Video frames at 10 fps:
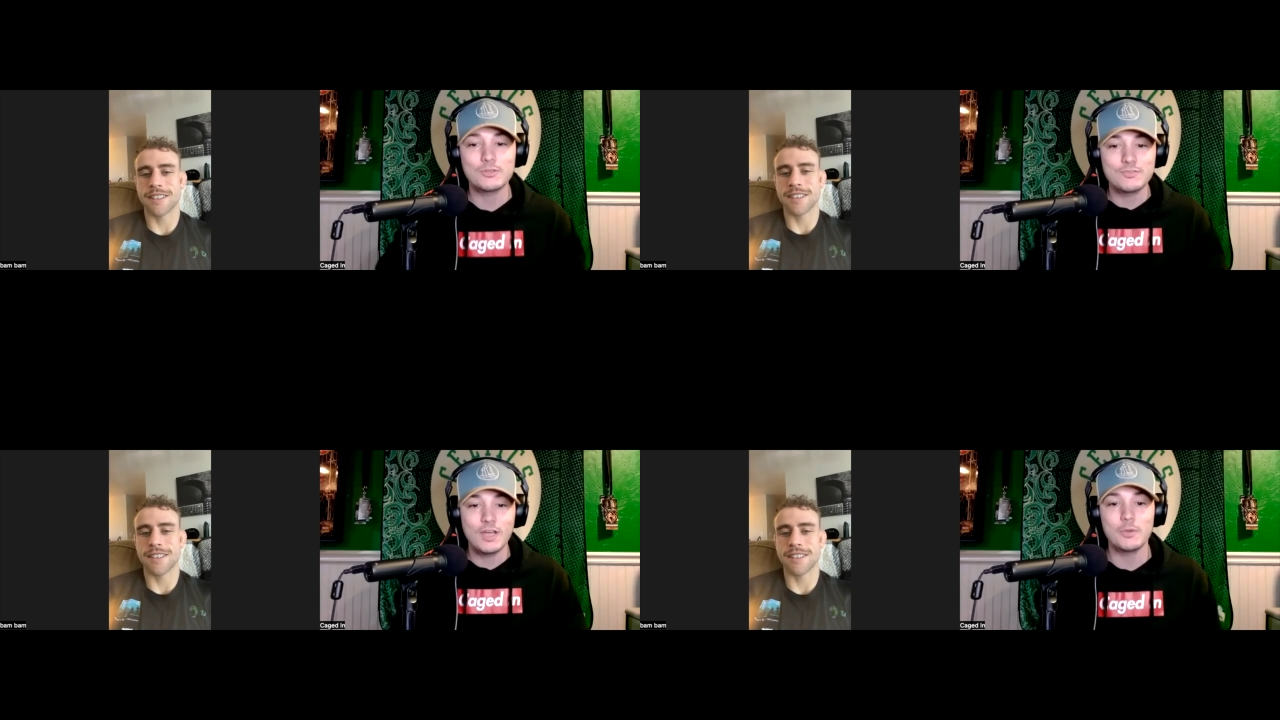
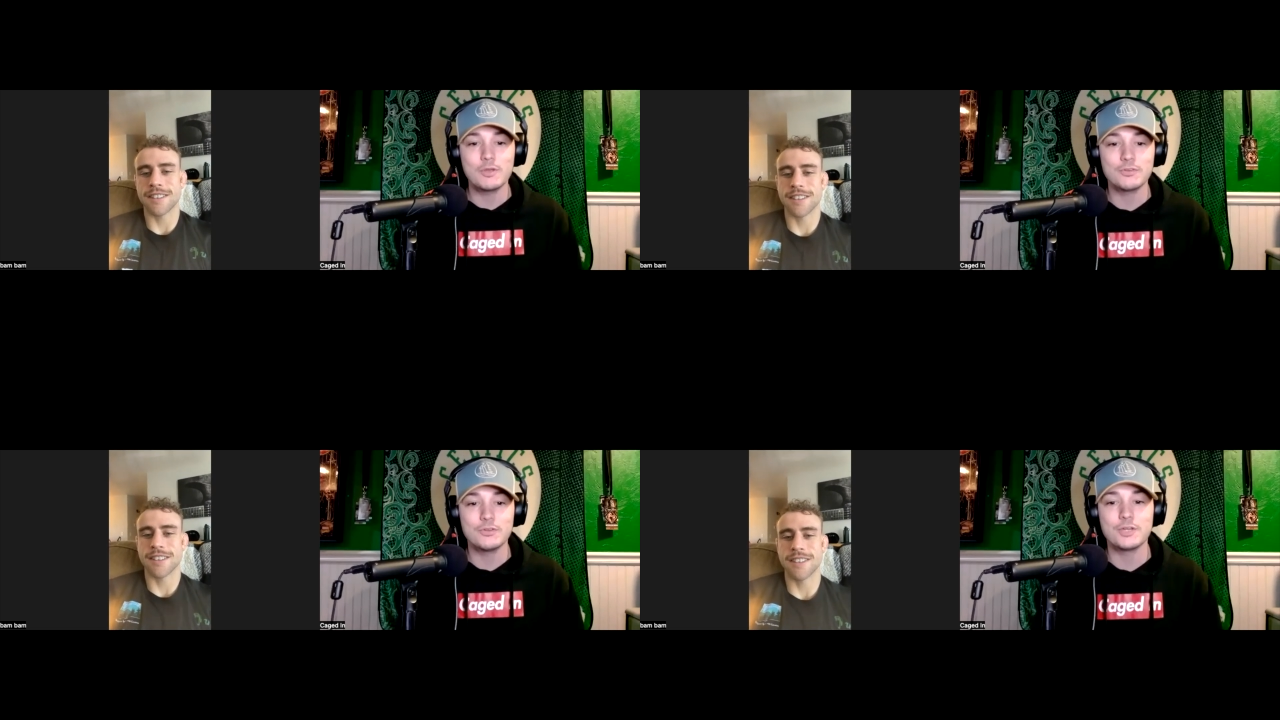Speaker 1: it's fight
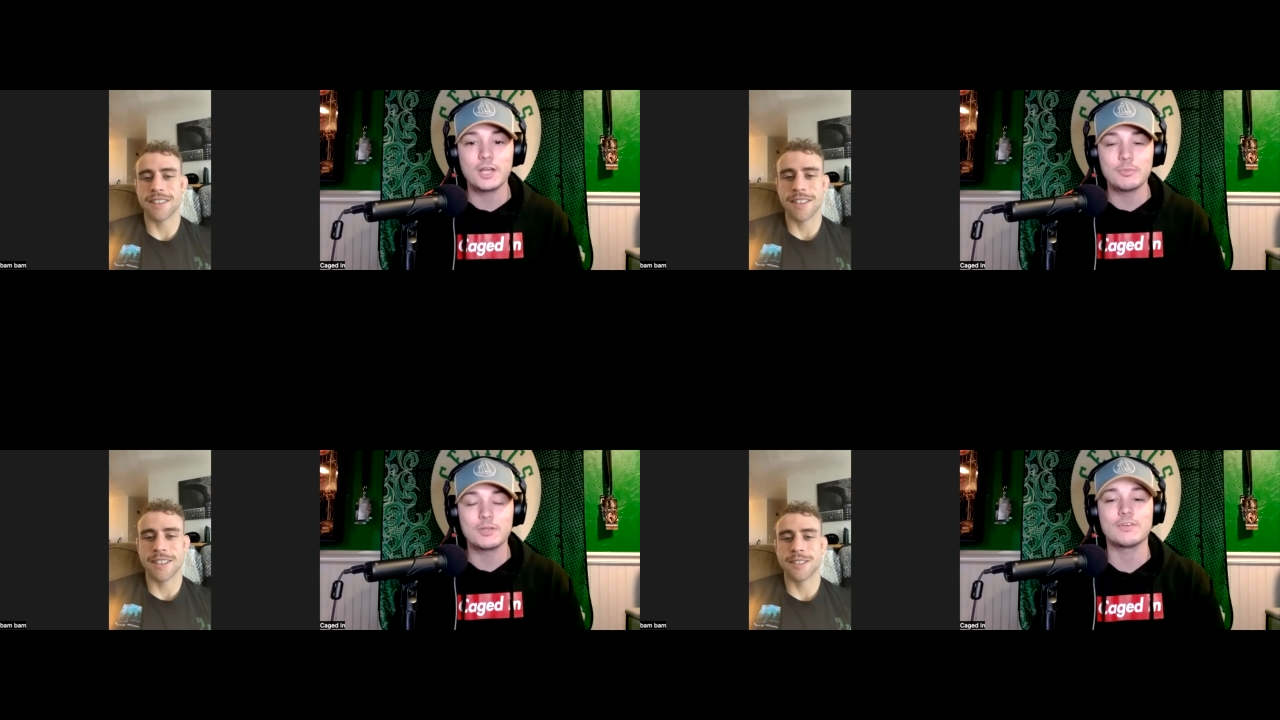week for you. You
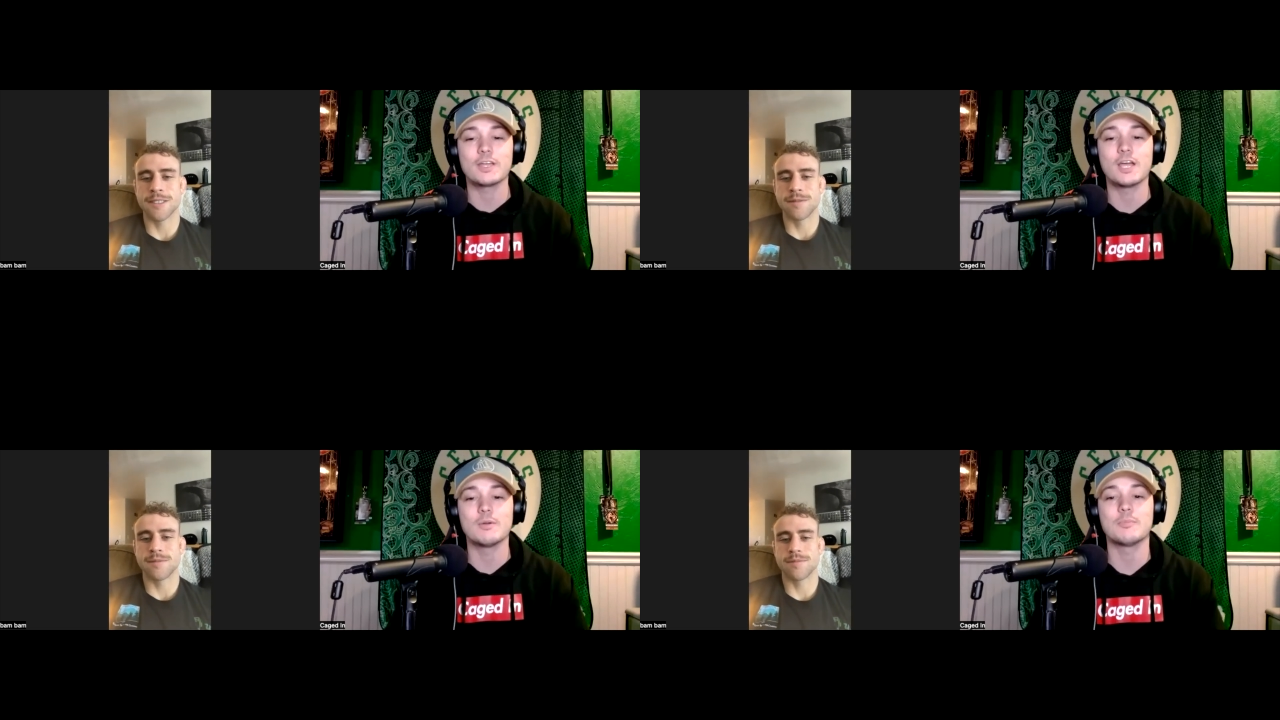got a big
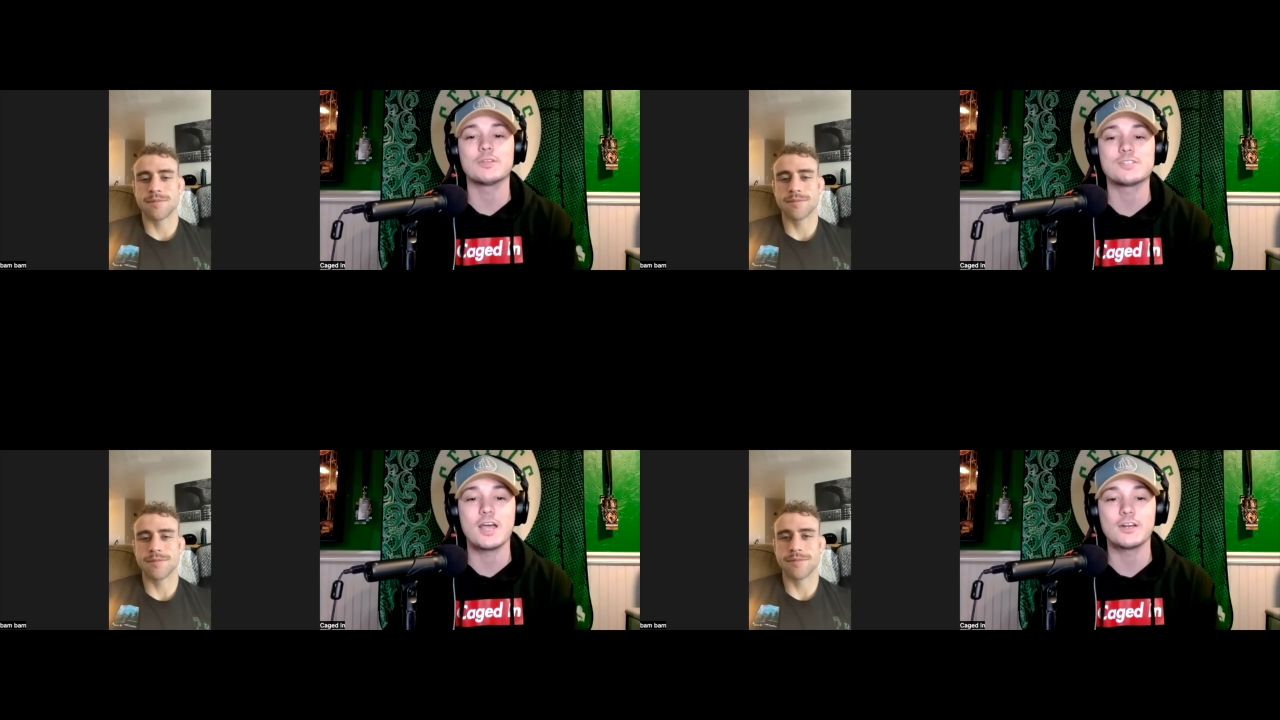fight coming up
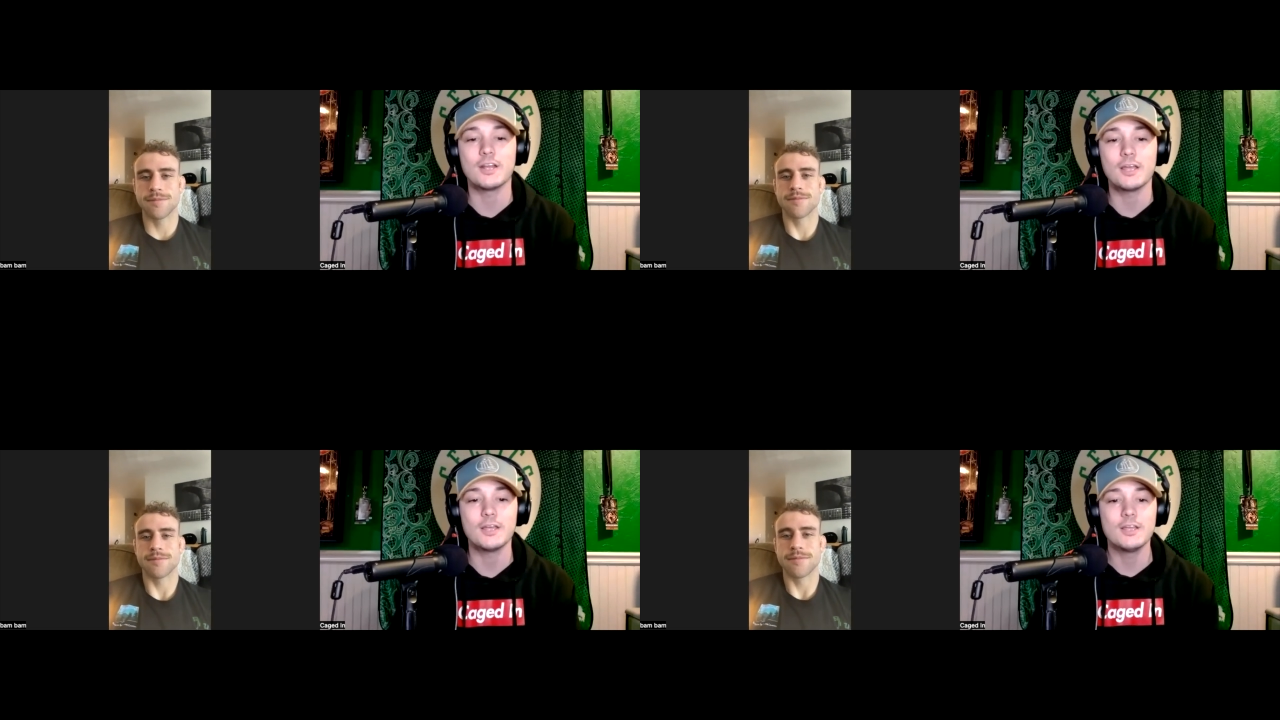on
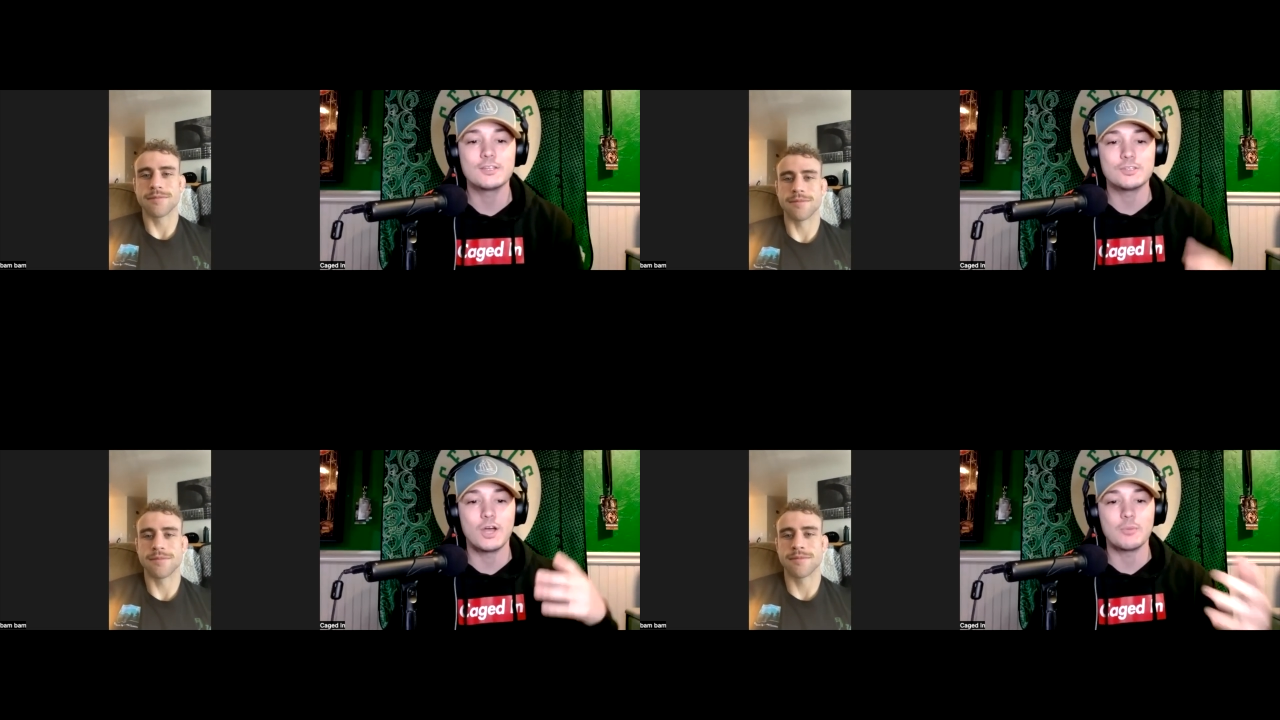Saturday.
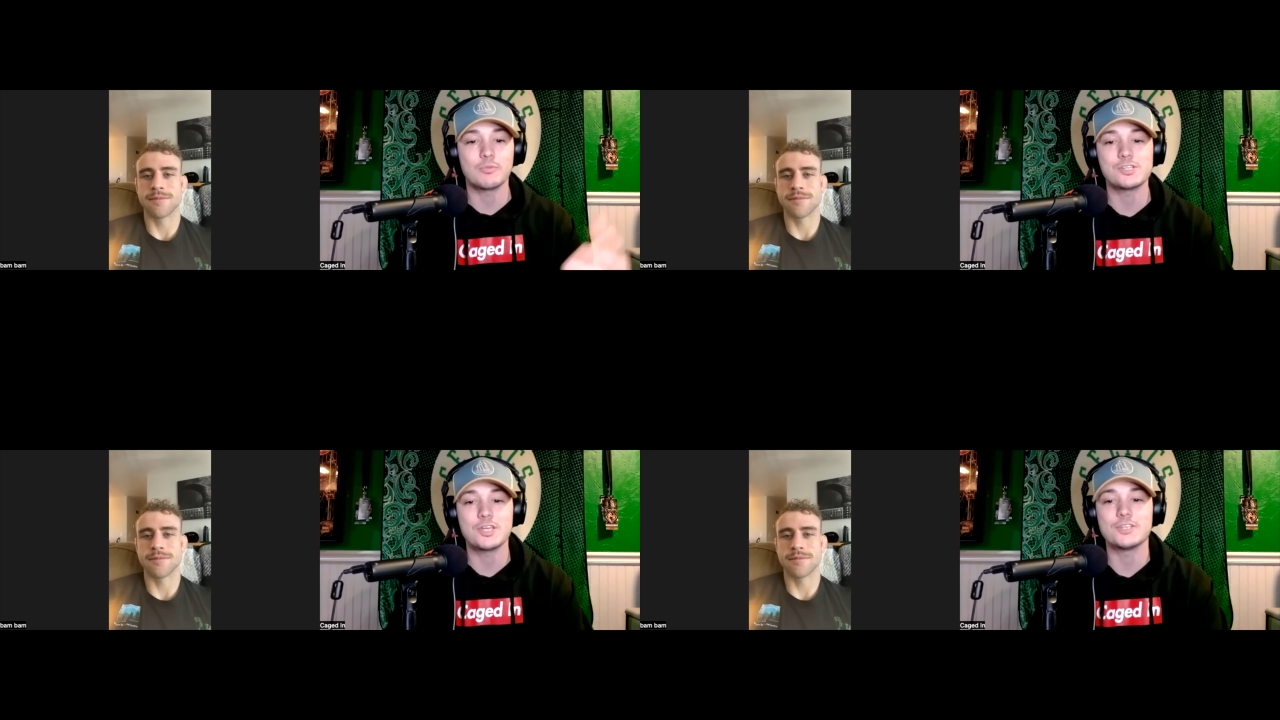So, you know, I appreciate you